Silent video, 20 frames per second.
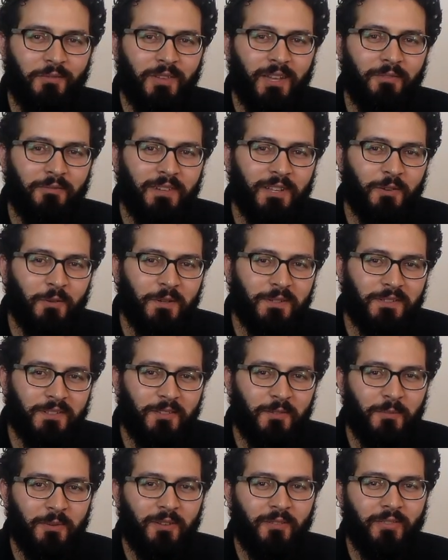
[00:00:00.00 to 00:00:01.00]
you have any
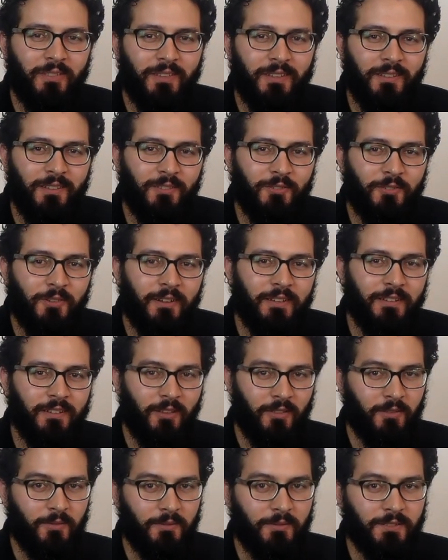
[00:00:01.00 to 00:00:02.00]
questions about these or any
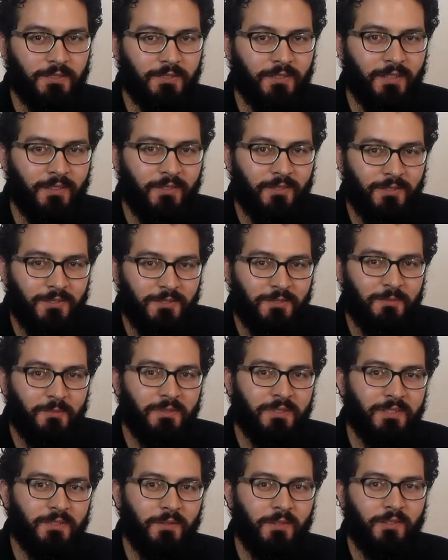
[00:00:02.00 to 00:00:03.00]
other more sensors,
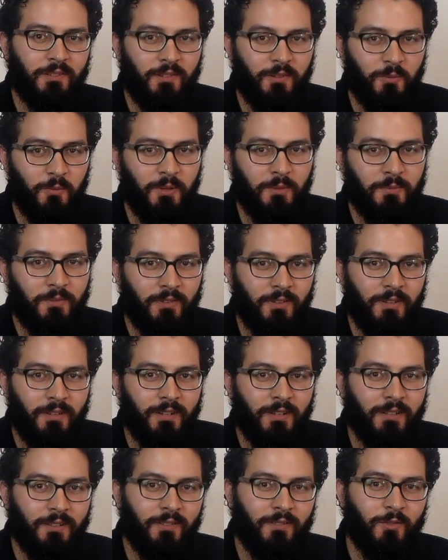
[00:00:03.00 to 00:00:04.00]
please visit our
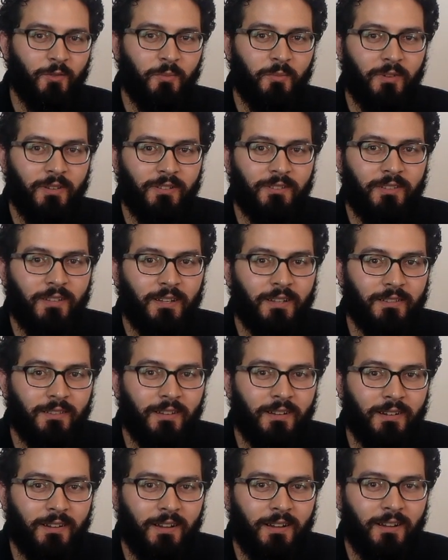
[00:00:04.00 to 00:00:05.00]
website at
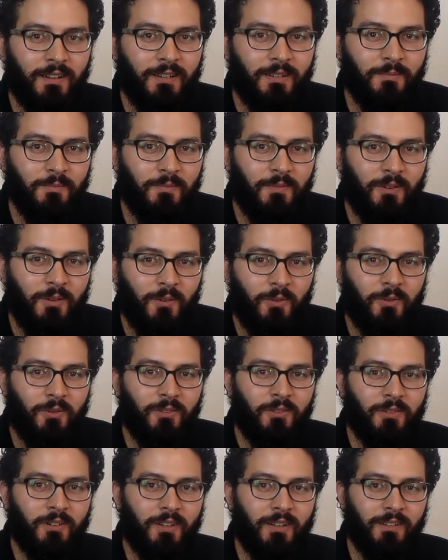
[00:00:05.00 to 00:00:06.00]
SuprockTech.com
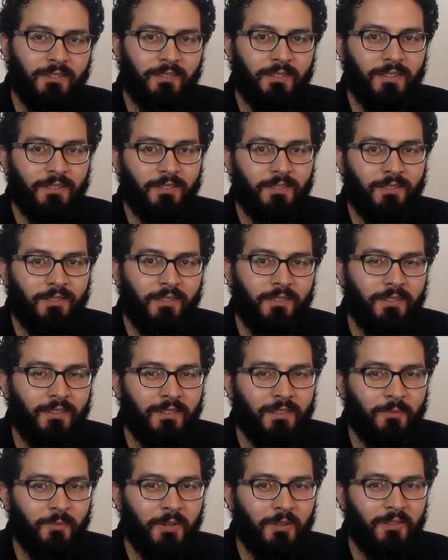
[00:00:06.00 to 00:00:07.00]
or contact us at the
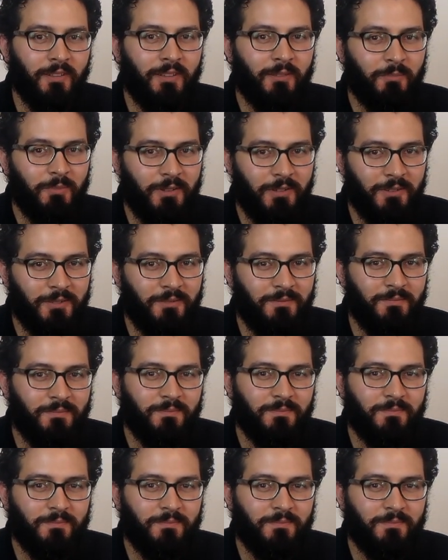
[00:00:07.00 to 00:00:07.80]
email link below.